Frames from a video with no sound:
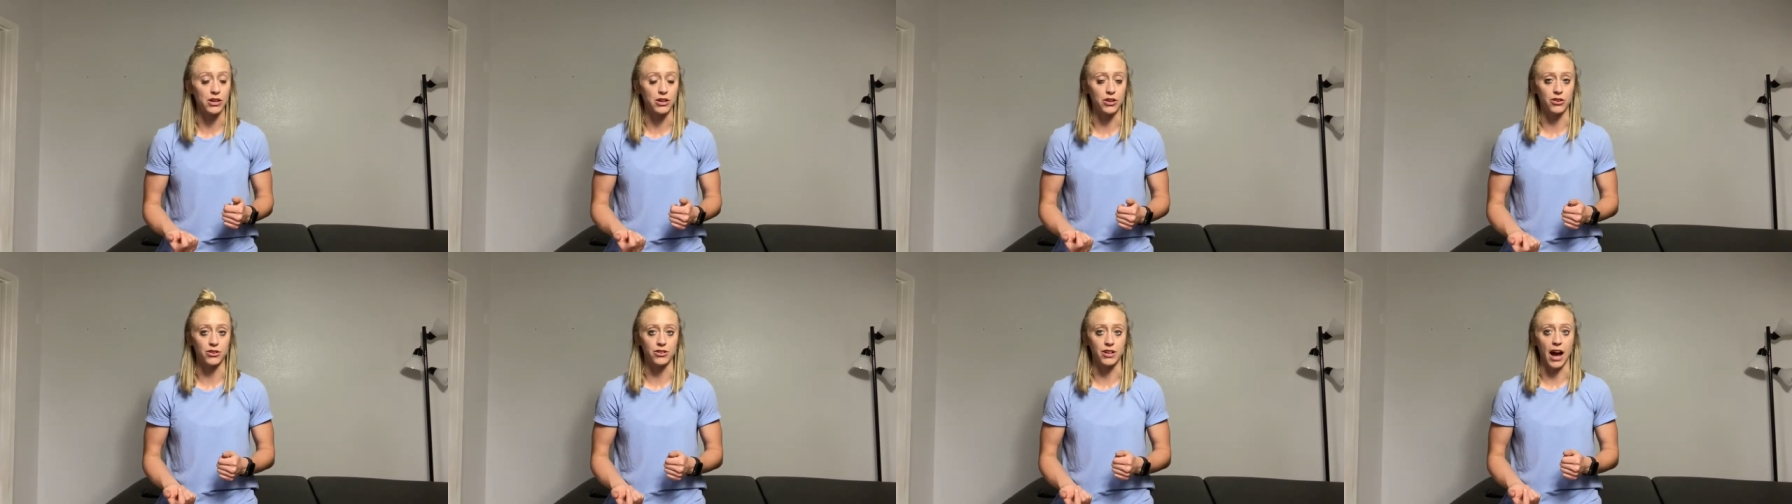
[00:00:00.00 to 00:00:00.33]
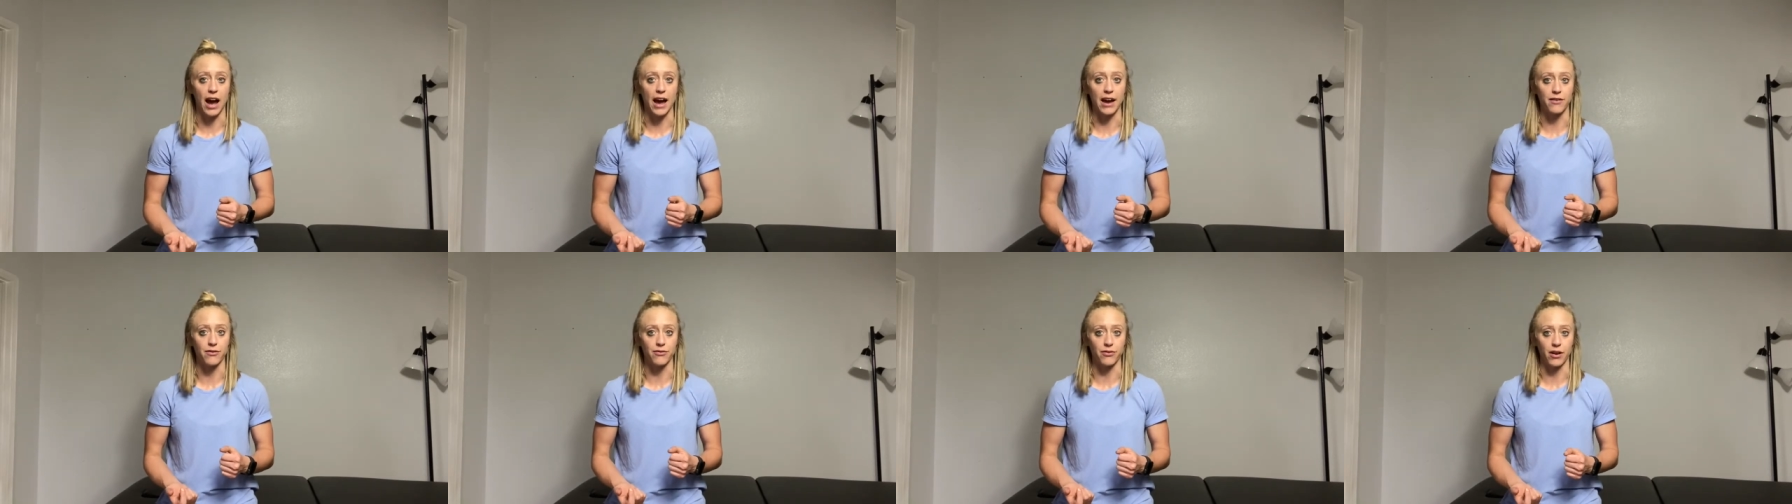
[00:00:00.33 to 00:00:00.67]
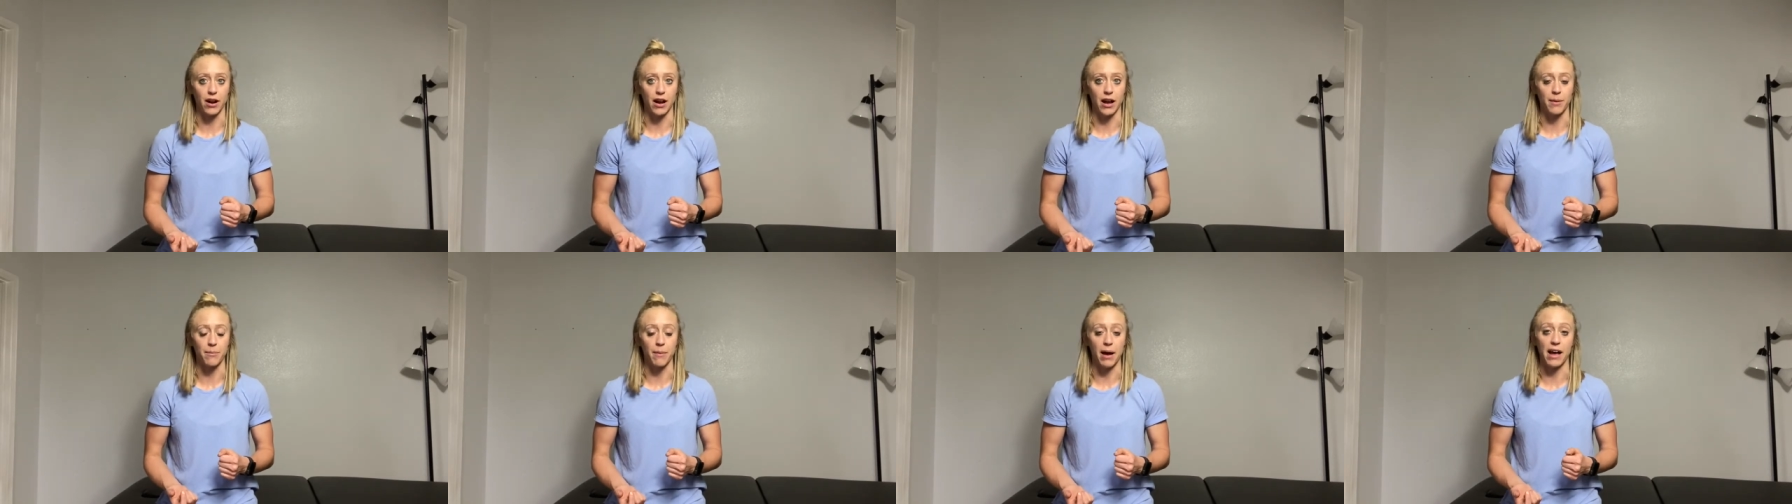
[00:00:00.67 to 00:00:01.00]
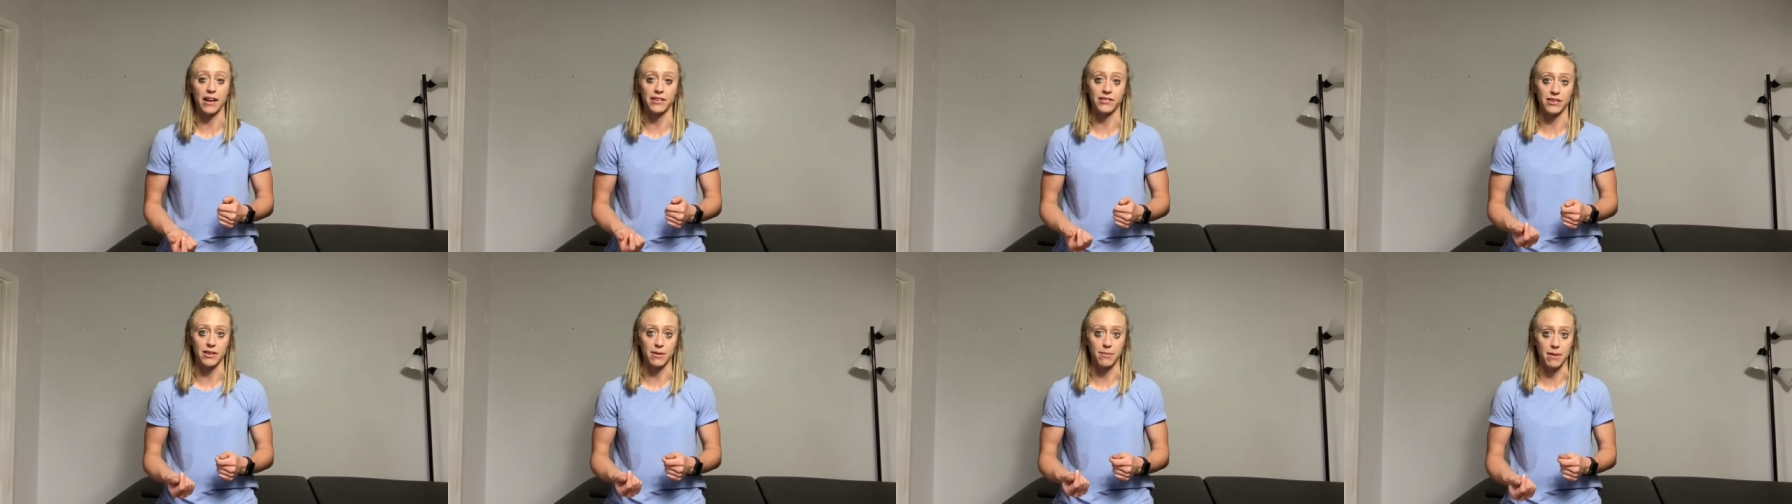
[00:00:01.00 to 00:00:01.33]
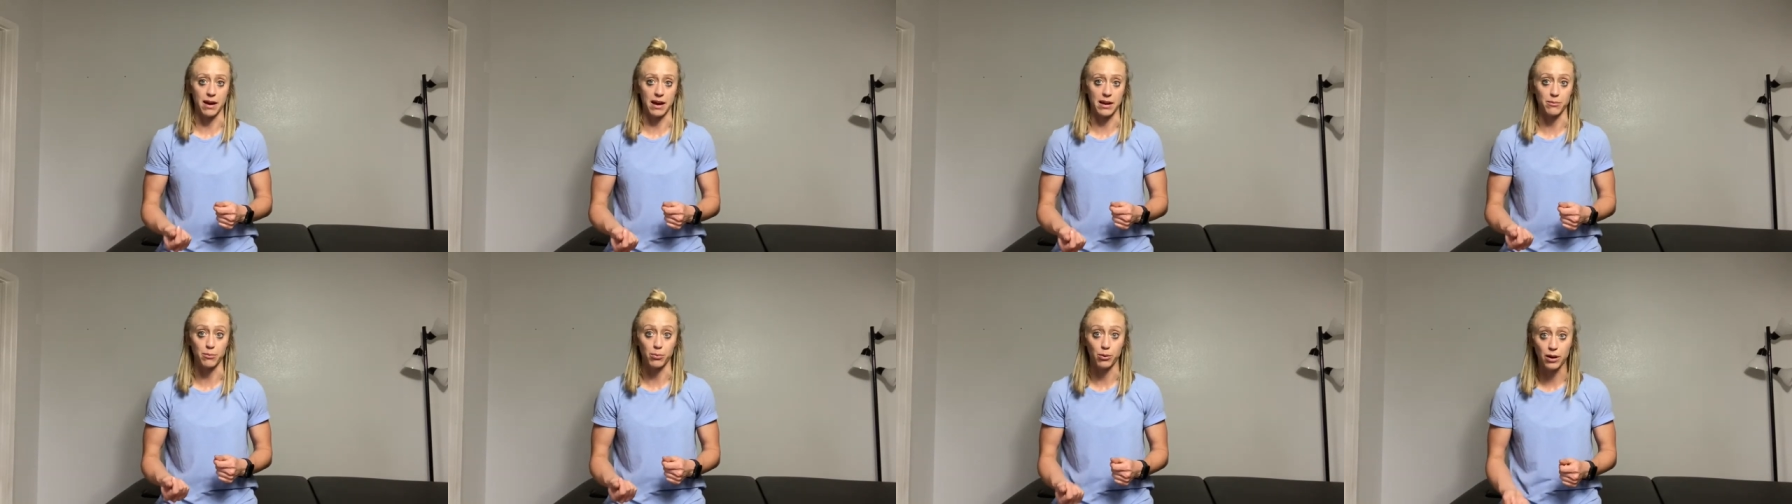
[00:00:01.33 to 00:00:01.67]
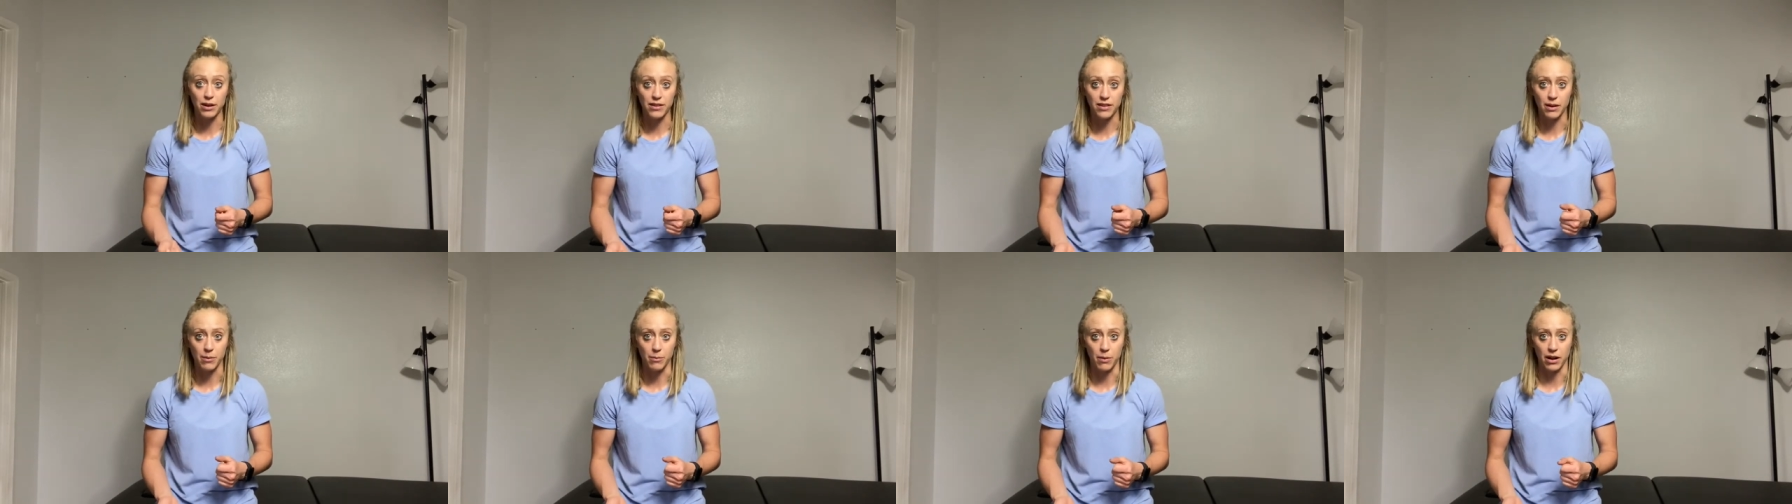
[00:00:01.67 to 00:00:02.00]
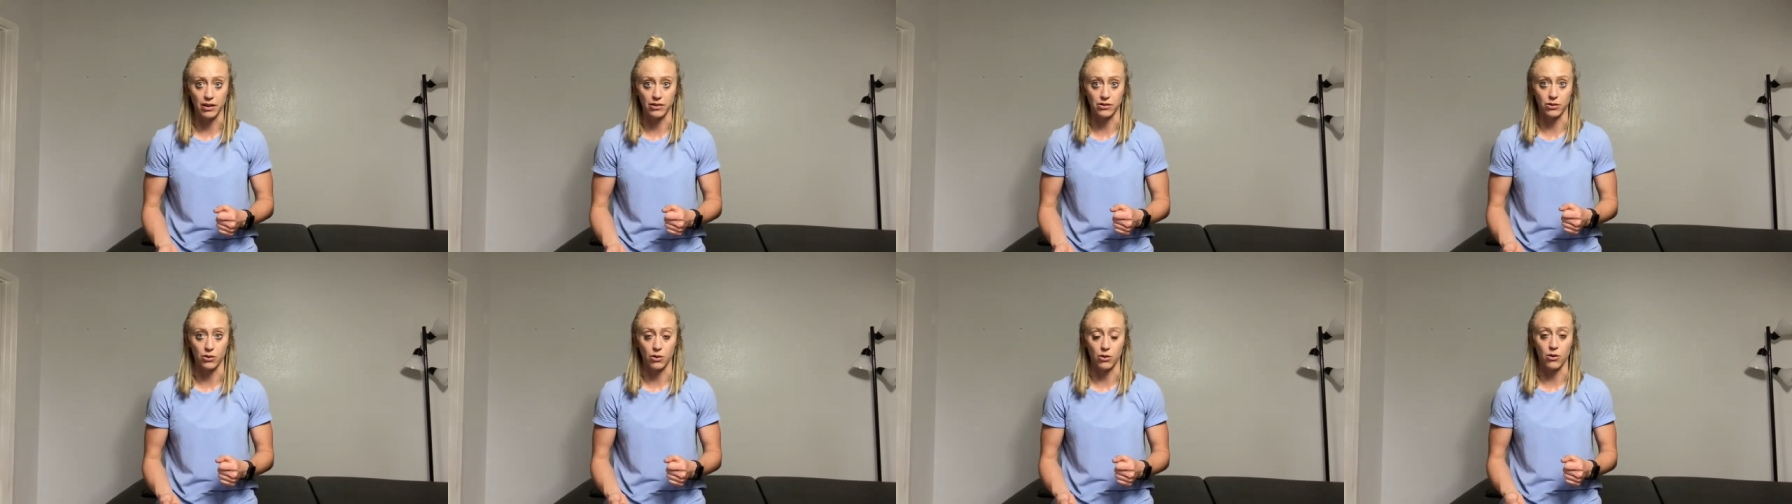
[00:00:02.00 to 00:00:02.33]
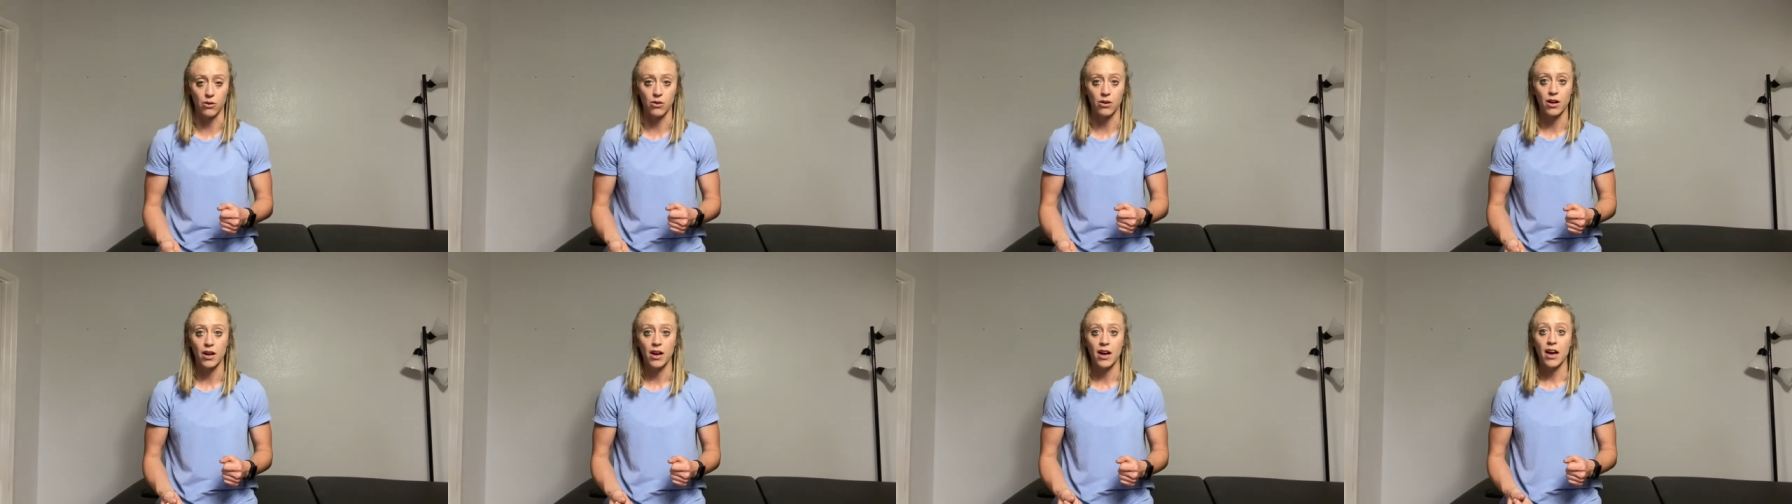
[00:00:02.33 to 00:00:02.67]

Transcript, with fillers: your diaphragm as the main breathing muscle.